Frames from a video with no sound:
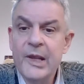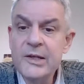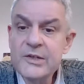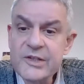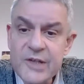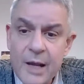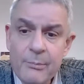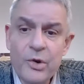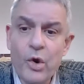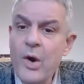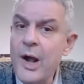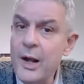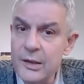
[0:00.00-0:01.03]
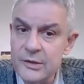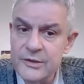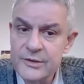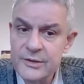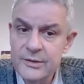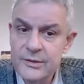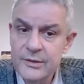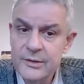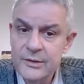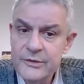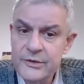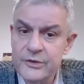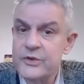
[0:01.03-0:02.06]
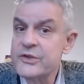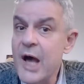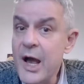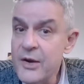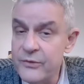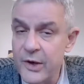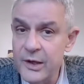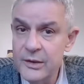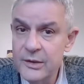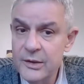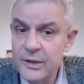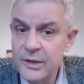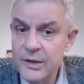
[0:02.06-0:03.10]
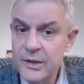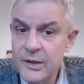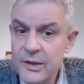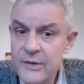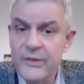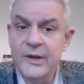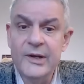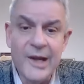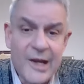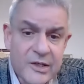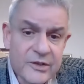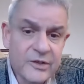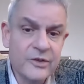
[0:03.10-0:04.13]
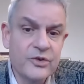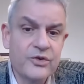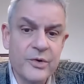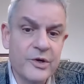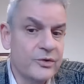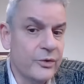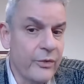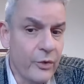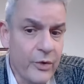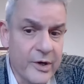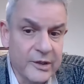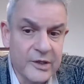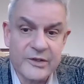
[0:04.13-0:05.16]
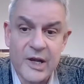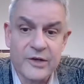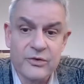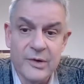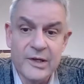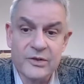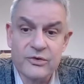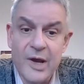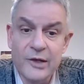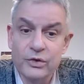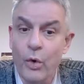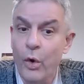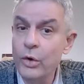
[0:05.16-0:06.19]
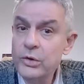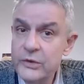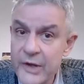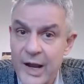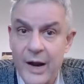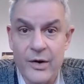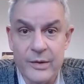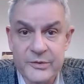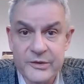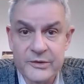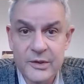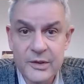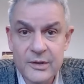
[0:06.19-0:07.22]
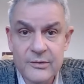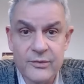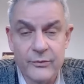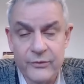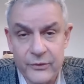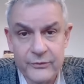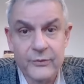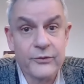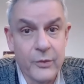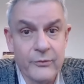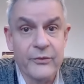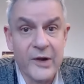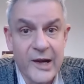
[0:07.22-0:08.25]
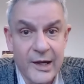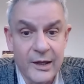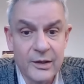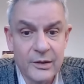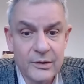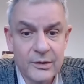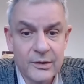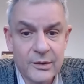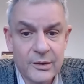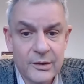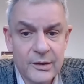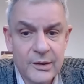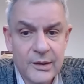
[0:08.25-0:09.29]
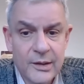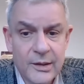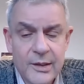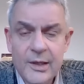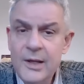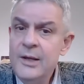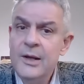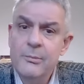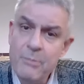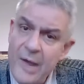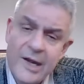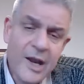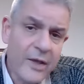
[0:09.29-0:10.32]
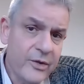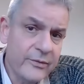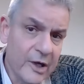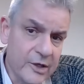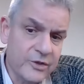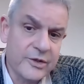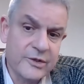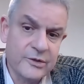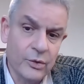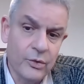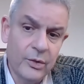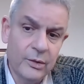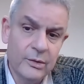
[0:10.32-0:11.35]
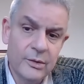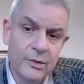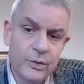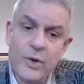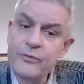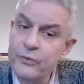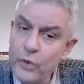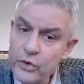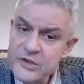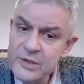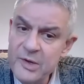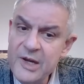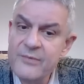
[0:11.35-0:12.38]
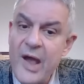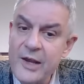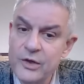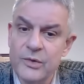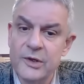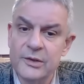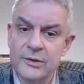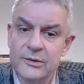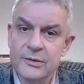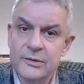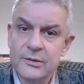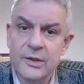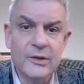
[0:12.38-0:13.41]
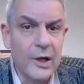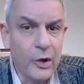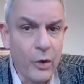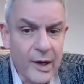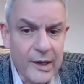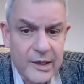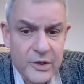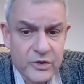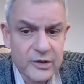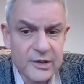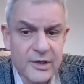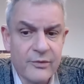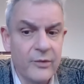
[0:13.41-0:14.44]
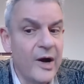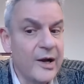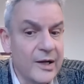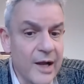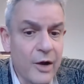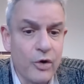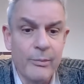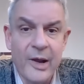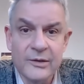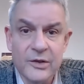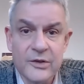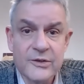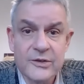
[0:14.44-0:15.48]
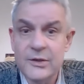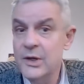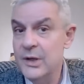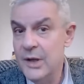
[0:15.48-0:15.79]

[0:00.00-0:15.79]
In some locales, such as Haifa, the nascent Jewish authorities actually tried to halt the Arabs from, from fleeing. Many other villages, though, were forcibly evacuated the local initiative of Haganah commanders,